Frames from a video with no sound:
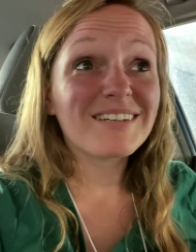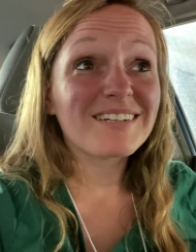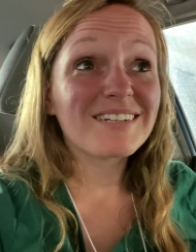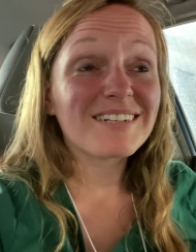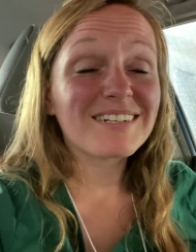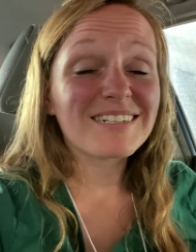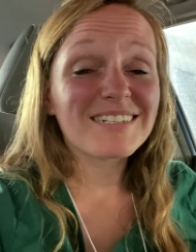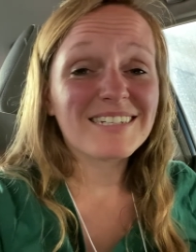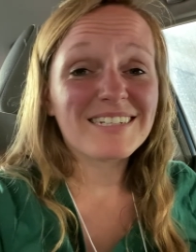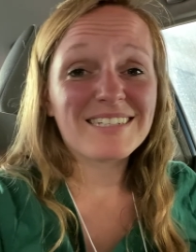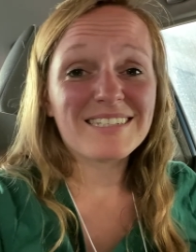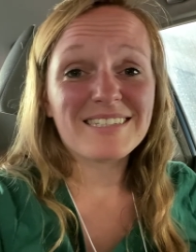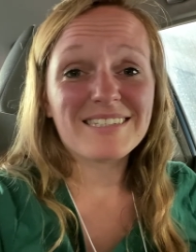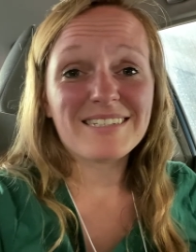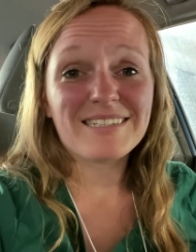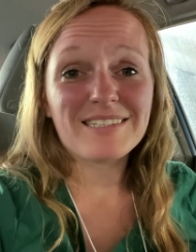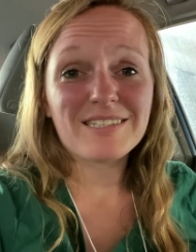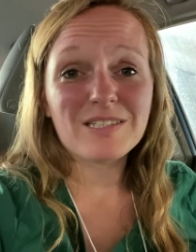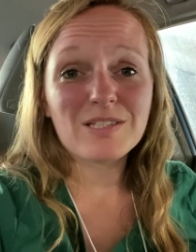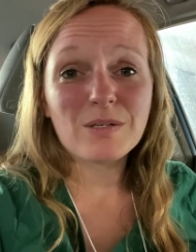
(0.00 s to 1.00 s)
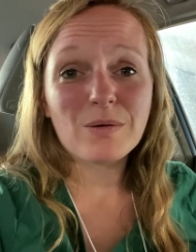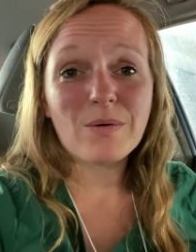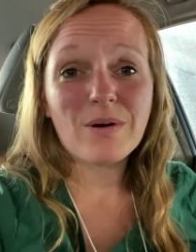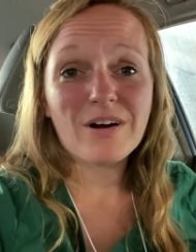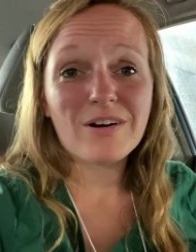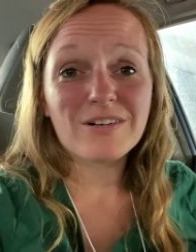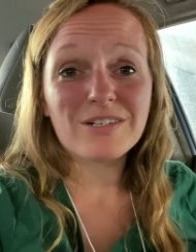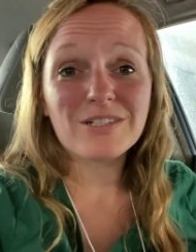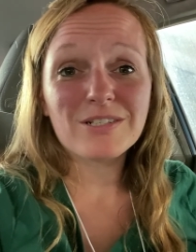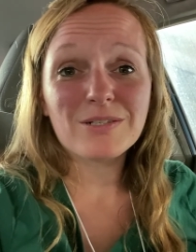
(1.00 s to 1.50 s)
goodness is it so
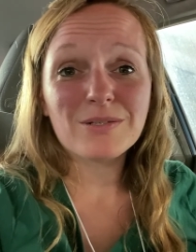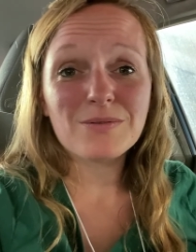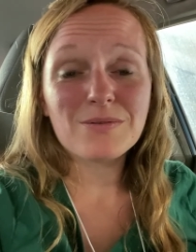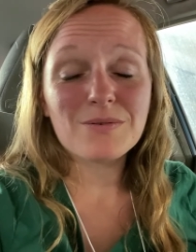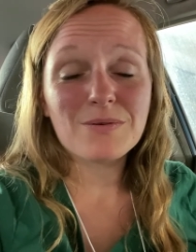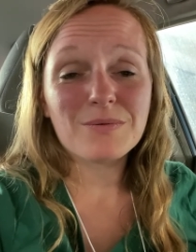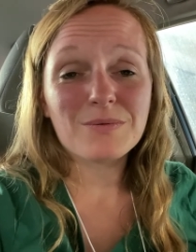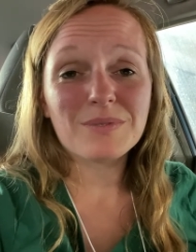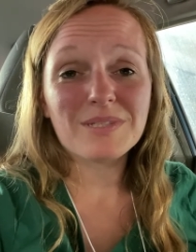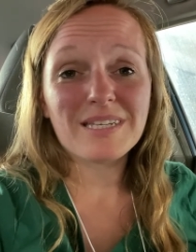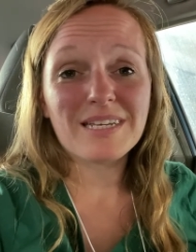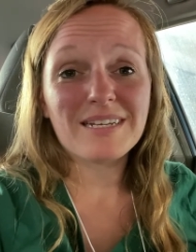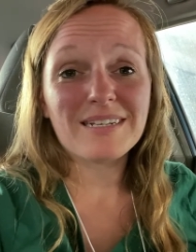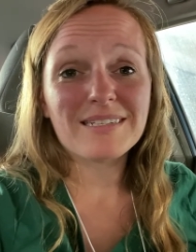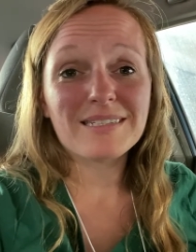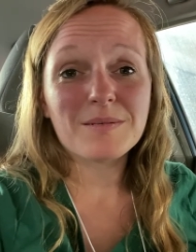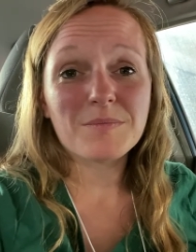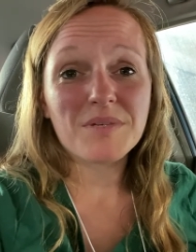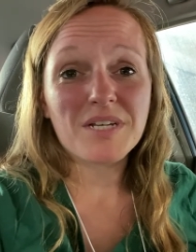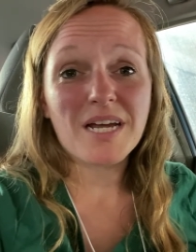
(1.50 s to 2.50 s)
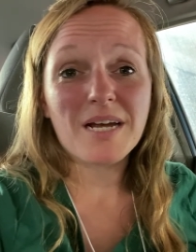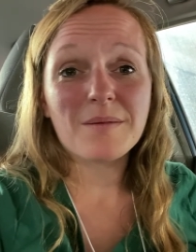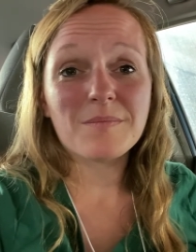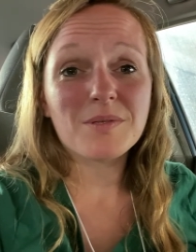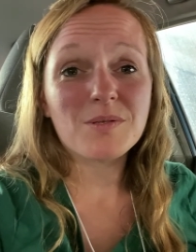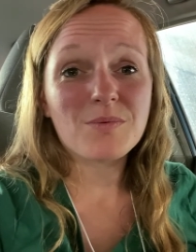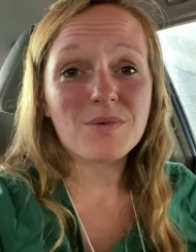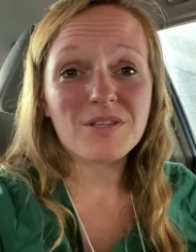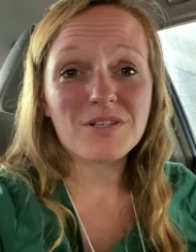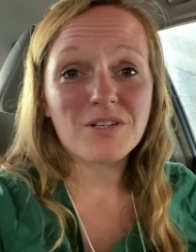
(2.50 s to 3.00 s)
hard to do those things
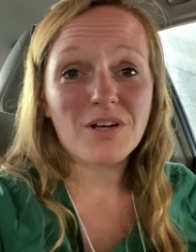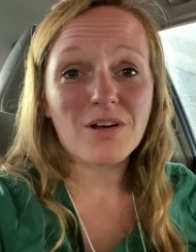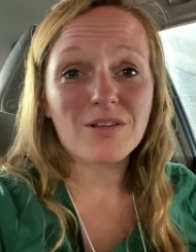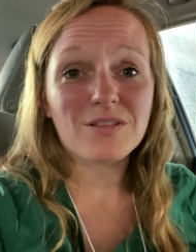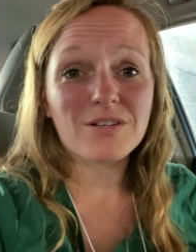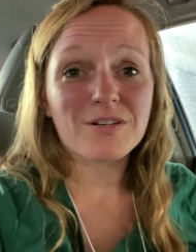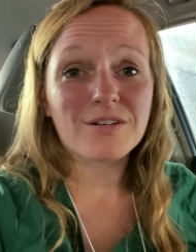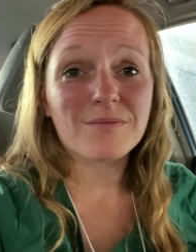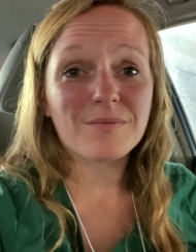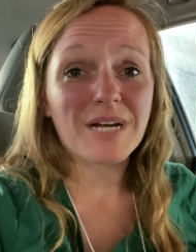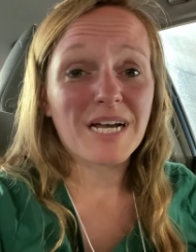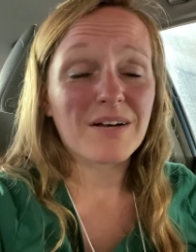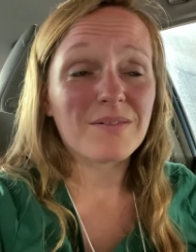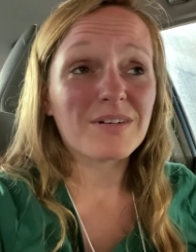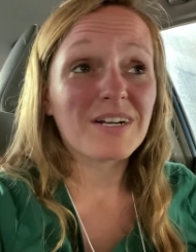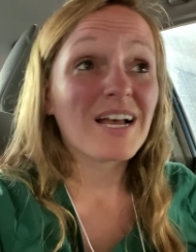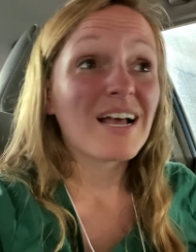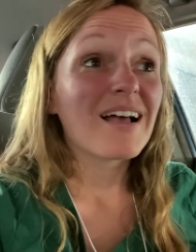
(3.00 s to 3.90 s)
sometimes with a toddler around